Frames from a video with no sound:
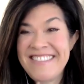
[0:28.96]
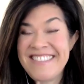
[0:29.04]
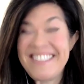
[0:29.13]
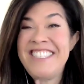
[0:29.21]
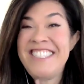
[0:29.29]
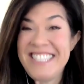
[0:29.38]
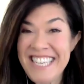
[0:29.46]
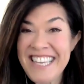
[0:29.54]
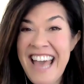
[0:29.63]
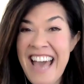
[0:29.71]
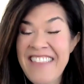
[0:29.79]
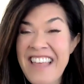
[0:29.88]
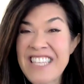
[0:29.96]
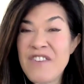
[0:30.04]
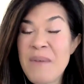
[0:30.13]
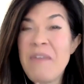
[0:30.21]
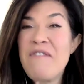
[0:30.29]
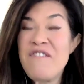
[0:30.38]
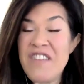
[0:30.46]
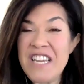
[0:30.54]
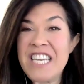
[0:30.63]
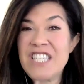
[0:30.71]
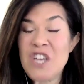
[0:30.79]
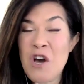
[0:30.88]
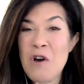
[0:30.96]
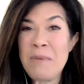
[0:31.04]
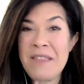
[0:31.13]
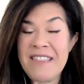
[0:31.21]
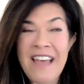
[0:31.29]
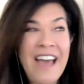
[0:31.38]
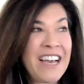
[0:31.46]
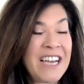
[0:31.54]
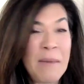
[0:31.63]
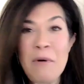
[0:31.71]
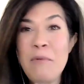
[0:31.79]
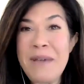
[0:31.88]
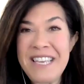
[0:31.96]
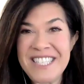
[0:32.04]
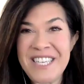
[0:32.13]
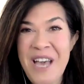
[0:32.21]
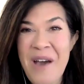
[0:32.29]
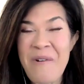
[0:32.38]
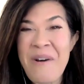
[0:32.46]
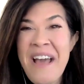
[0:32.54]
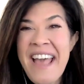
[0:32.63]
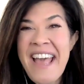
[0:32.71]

Did you see that? That's from the Phoenix Open a couple weeks ago.